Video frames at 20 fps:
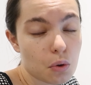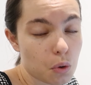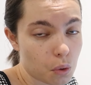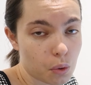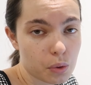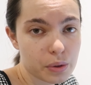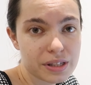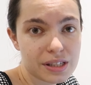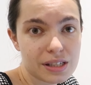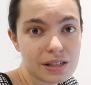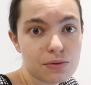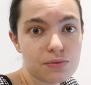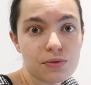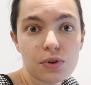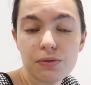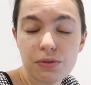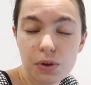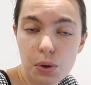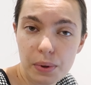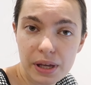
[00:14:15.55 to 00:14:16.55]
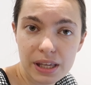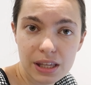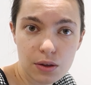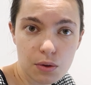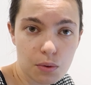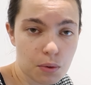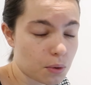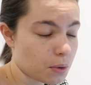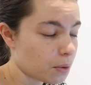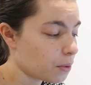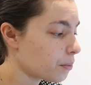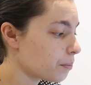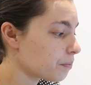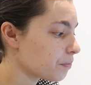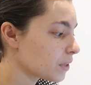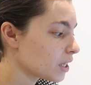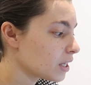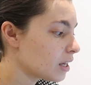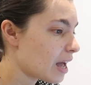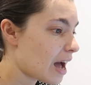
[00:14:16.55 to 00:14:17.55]
courses reviewing your
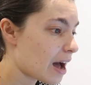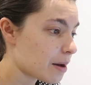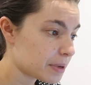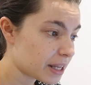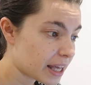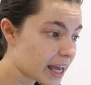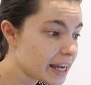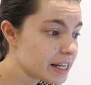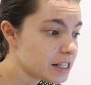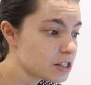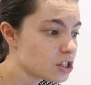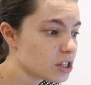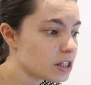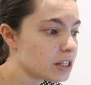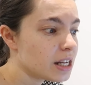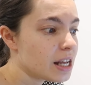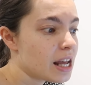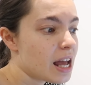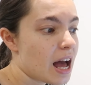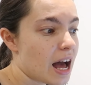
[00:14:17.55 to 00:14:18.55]
application,